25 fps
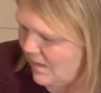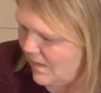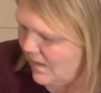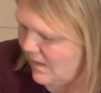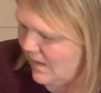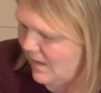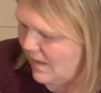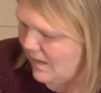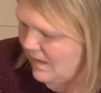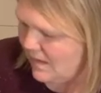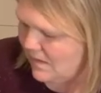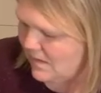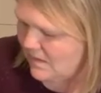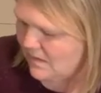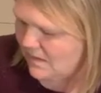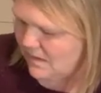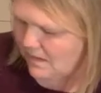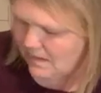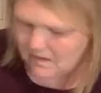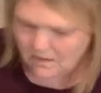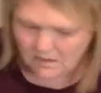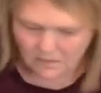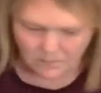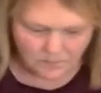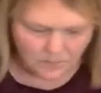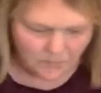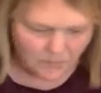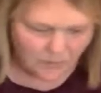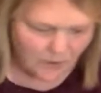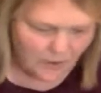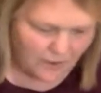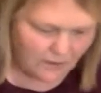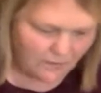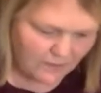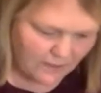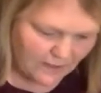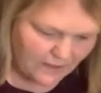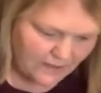Again, take the
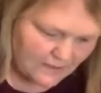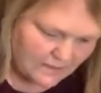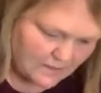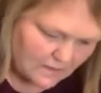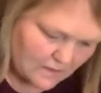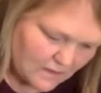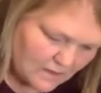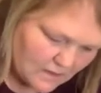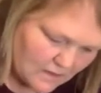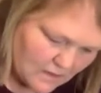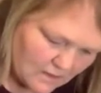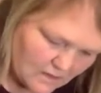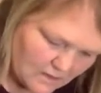board eraser